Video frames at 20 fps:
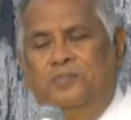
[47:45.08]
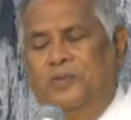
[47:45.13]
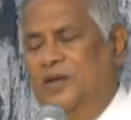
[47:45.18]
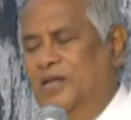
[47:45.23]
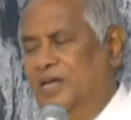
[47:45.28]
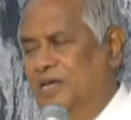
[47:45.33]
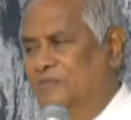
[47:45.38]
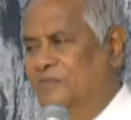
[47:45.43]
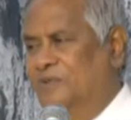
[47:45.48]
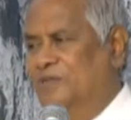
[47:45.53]

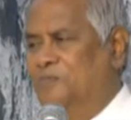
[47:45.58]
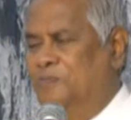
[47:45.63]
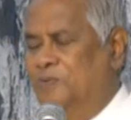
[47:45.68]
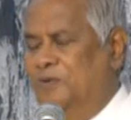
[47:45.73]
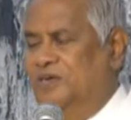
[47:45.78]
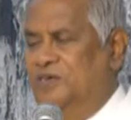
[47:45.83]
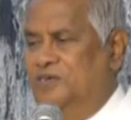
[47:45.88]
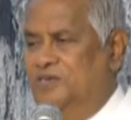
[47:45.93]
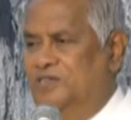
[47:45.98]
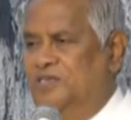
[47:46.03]
Pray with
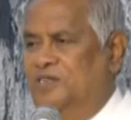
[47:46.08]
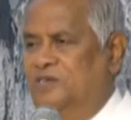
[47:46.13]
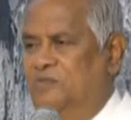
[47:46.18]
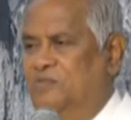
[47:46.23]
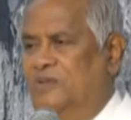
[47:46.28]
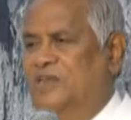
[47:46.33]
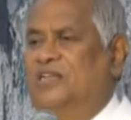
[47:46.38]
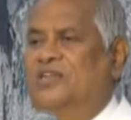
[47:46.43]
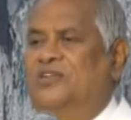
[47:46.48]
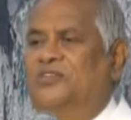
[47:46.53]

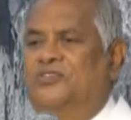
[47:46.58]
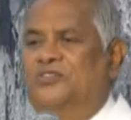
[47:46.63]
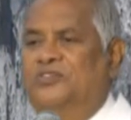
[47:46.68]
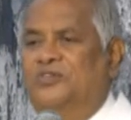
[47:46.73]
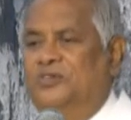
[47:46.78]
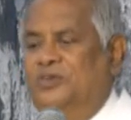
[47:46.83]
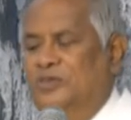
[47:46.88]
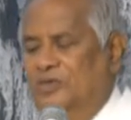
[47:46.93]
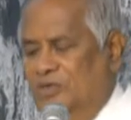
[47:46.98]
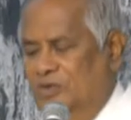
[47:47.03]
perseverance,
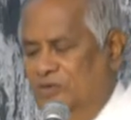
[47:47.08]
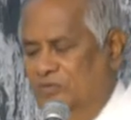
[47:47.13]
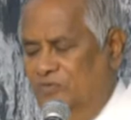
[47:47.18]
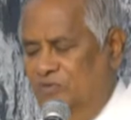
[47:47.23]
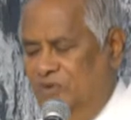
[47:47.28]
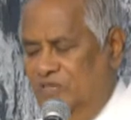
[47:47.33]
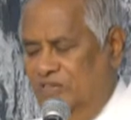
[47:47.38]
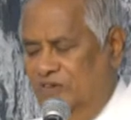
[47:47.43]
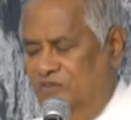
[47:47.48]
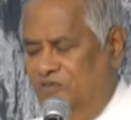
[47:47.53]

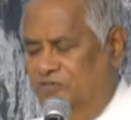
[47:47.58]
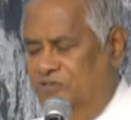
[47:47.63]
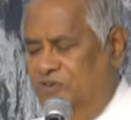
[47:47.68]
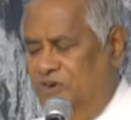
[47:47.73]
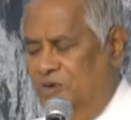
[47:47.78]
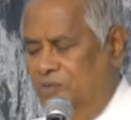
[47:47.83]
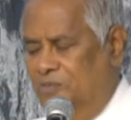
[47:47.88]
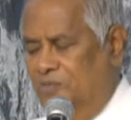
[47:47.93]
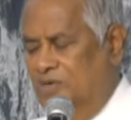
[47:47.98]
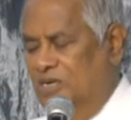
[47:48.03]
with a
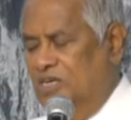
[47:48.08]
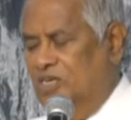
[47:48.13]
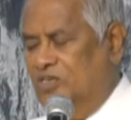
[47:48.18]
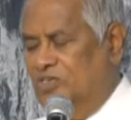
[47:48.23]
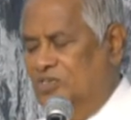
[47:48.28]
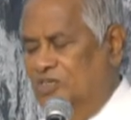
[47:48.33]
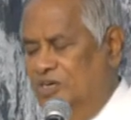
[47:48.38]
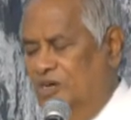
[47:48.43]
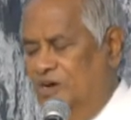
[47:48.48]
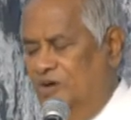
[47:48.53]

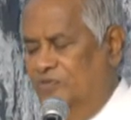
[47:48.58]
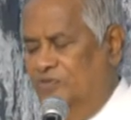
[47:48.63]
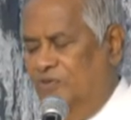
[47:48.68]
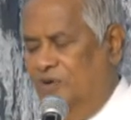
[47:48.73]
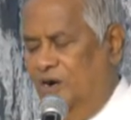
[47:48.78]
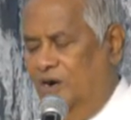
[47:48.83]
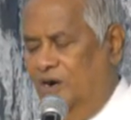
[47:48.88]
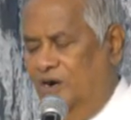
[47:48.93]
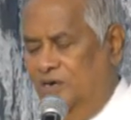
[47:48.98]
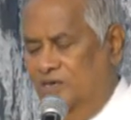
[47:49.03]
firmness of
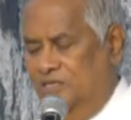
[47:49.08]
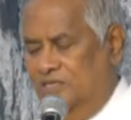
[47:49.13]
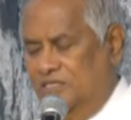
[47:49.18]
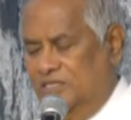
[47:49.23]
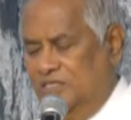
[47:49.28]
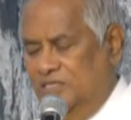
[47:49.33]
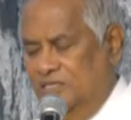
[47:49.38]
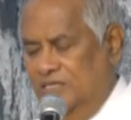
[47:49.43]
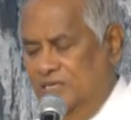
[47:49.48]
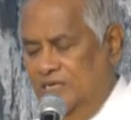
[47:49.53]

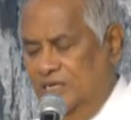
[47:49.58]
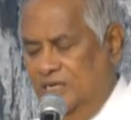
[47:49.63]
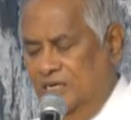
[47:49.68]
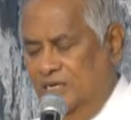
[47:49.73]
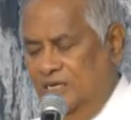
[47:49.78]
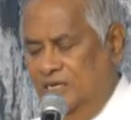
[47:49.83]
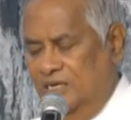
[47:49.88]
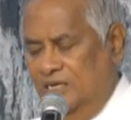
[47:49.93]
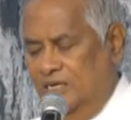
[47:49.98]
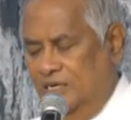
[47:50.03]
heart.
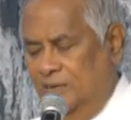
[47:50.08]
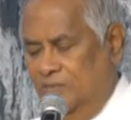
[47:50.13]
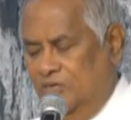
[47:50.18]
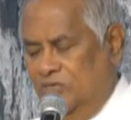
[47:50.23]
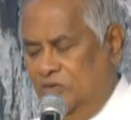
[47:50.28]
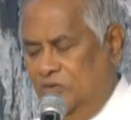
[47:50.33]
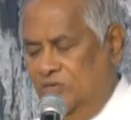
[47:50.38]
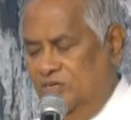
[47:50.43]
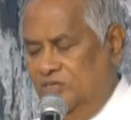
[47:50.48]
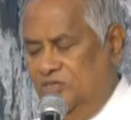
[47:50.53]

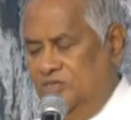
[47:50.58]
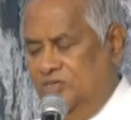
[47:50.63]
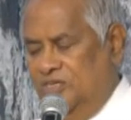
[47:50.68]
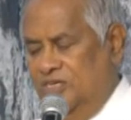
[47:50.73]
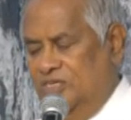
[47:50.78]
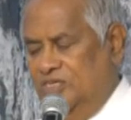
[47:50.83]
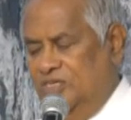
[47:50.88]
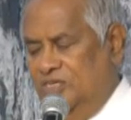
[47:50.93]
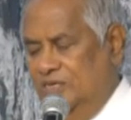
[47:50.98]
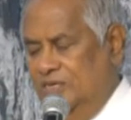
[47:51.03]
Number
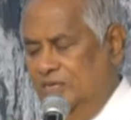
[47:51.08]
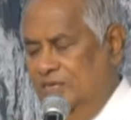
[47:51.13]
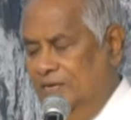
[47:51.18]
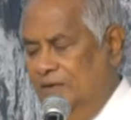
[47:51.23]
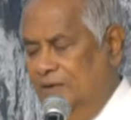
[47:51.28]
26.